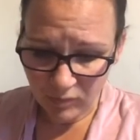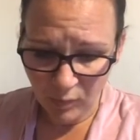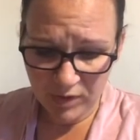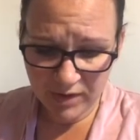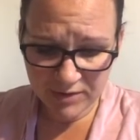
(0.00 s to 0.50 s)

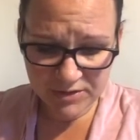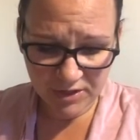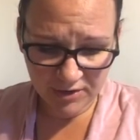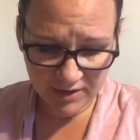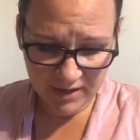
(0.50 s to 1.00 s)
When you get your
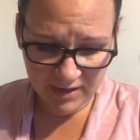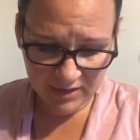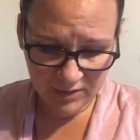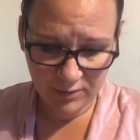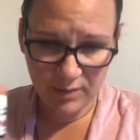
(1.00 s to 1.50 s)
starter kit,
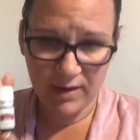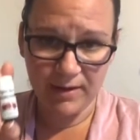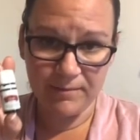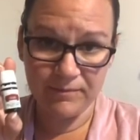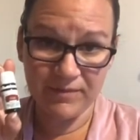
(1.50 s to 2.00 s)
you
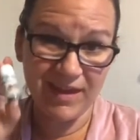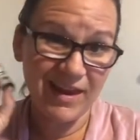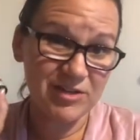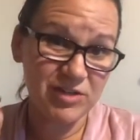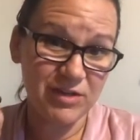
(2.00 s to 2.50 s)
can
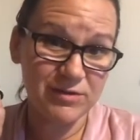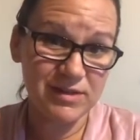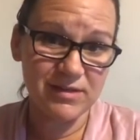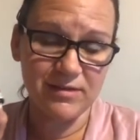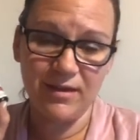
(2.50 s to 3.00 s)
actually
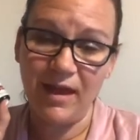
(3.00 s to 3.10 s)
use it.